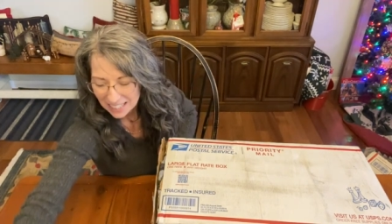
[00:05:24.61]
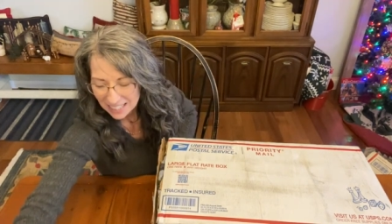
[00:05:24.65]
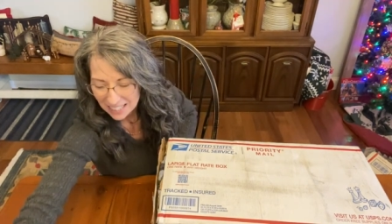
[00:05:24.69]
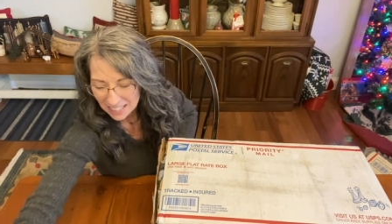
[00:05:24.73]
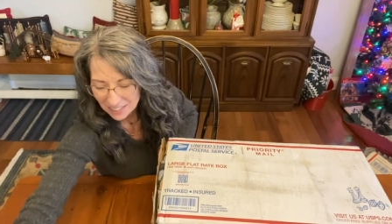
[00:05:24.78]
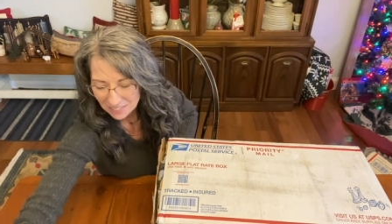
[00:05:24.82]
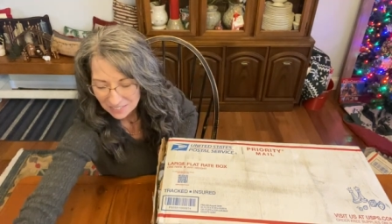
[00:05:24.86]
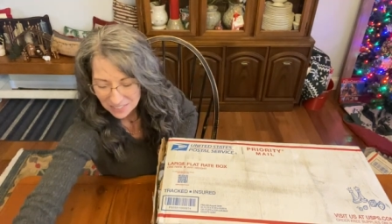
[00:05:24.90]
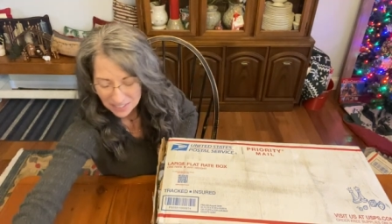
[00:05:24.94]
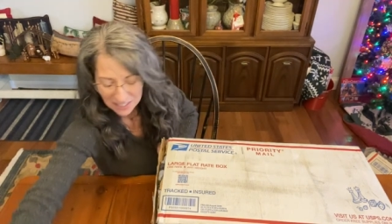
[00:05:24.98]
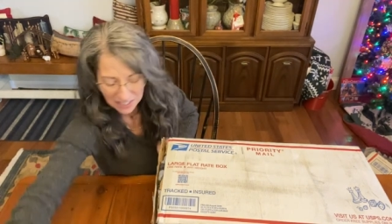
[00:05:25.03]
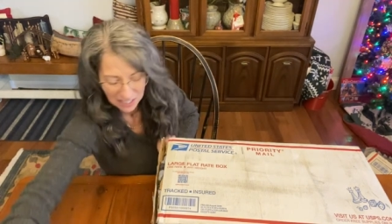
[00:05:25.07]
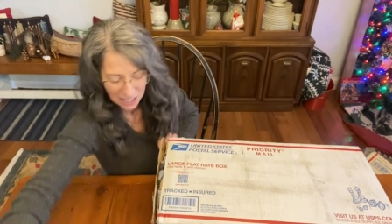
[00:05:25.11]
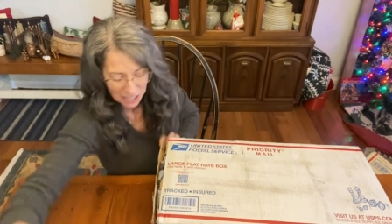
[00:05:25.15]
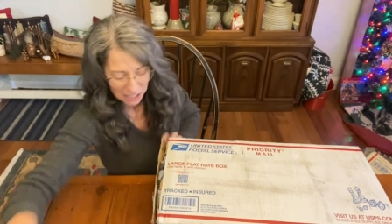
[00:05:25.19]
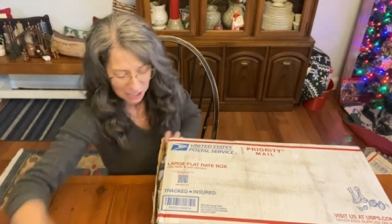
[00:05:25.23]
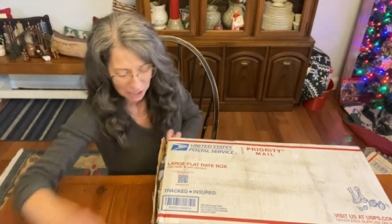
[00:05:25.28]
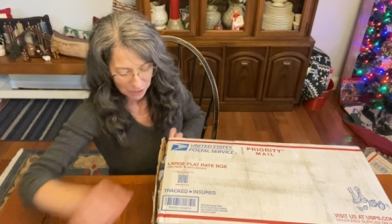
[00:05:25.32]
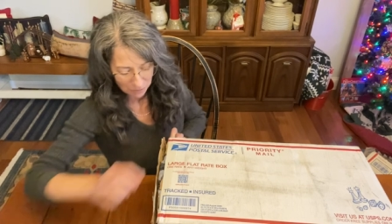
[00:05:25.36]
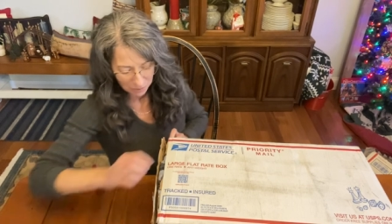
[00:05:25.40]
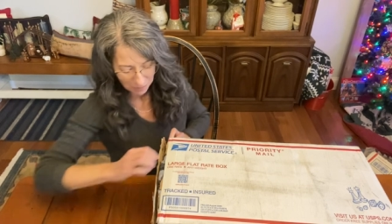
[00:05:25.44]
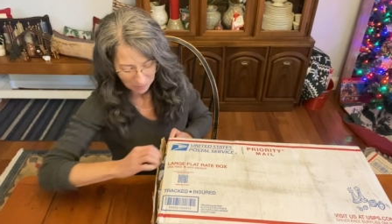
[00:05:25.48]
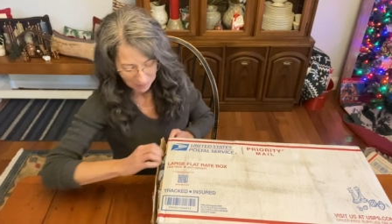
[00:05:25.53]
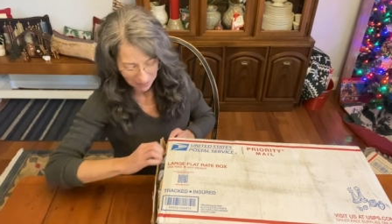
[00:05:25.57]
If you saw
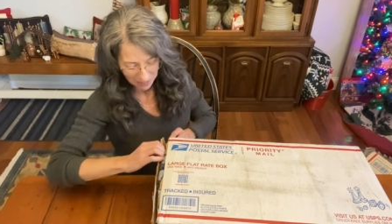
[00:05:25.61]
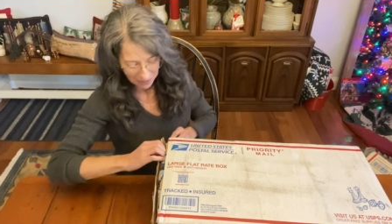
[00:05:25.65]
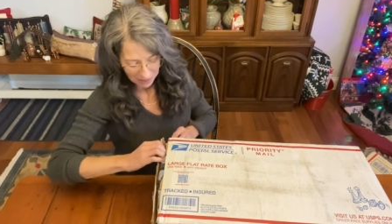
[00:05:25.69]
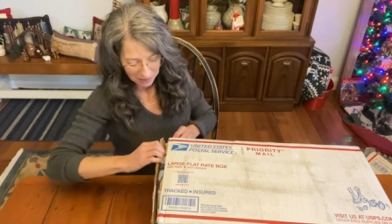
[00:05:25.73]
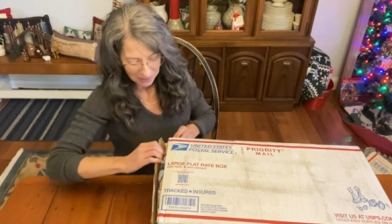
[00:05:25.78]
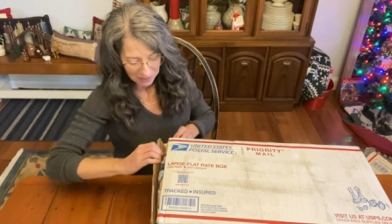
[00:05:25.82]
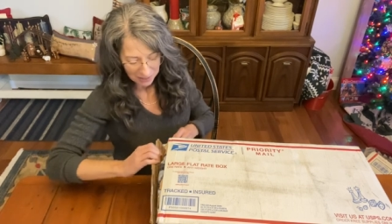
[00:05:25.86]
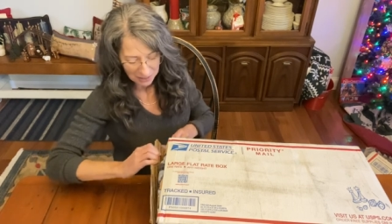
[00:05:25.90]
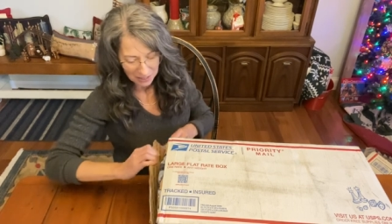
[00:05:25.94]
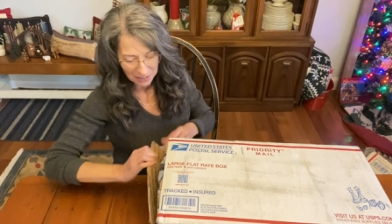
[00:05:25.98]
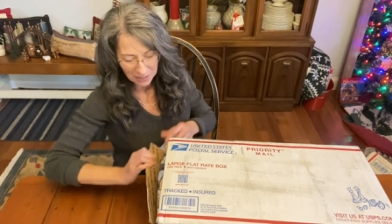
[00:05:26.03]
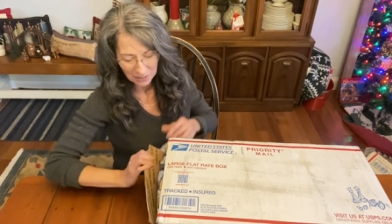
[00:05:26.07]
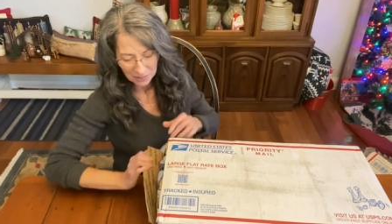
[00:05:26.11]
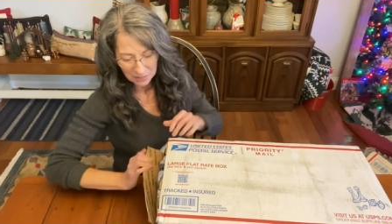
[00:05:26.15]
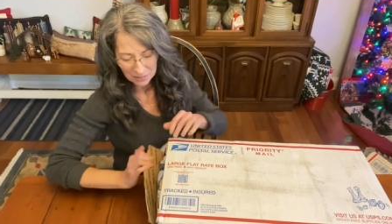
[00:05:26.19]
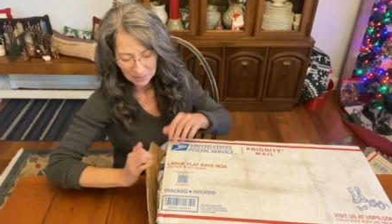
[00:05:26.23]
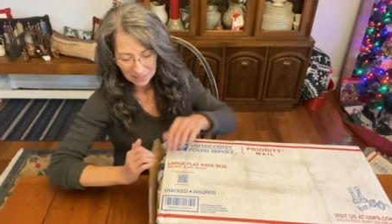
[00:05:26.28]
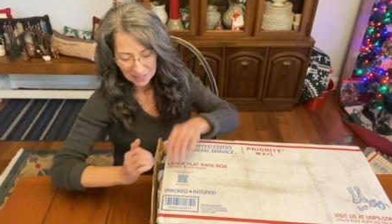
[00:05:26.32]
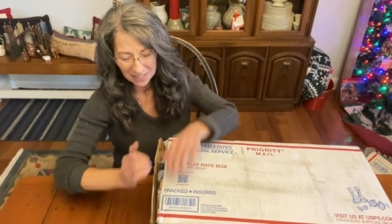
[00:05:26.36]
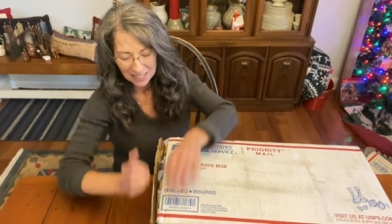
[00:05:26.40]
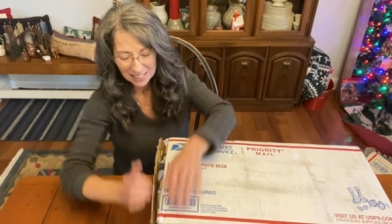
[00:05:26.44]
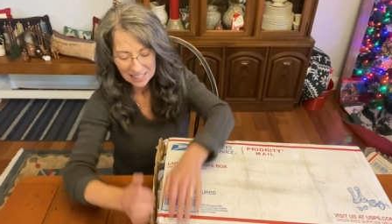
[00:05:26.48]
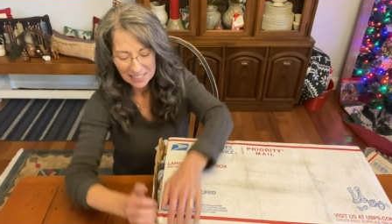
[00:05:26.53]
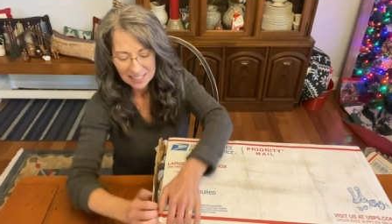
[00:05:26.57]
some of my earlier
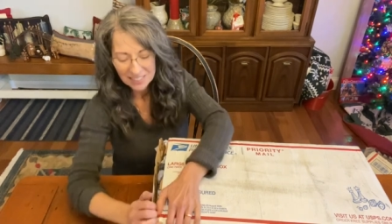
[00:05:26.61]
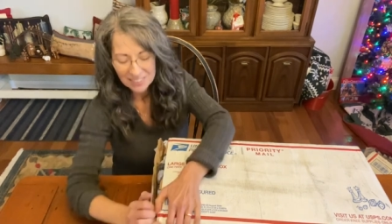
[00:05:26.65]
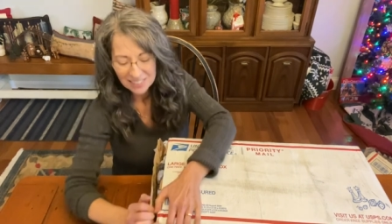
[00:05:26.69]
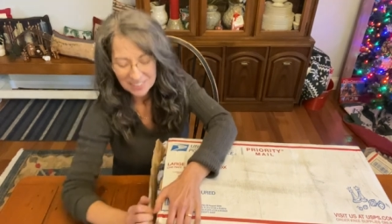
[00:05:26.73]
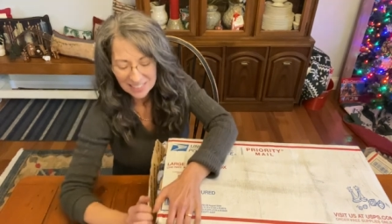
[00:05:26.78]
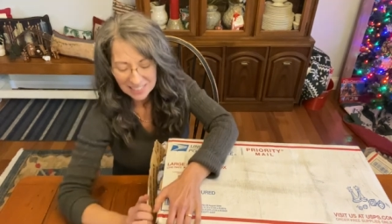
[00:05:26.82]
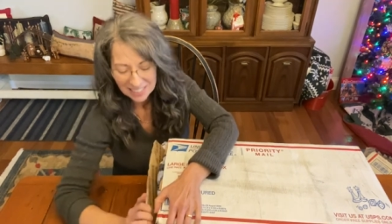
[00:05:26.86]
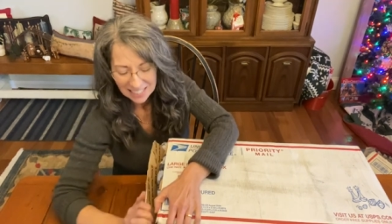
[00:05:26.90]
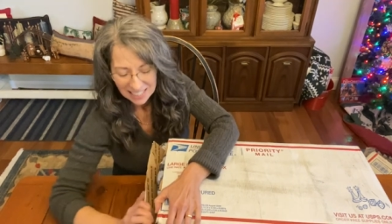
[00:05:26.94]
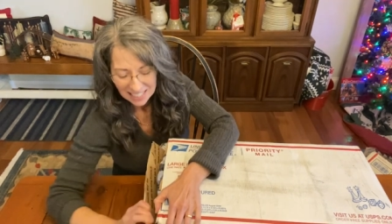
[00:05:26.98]
videos,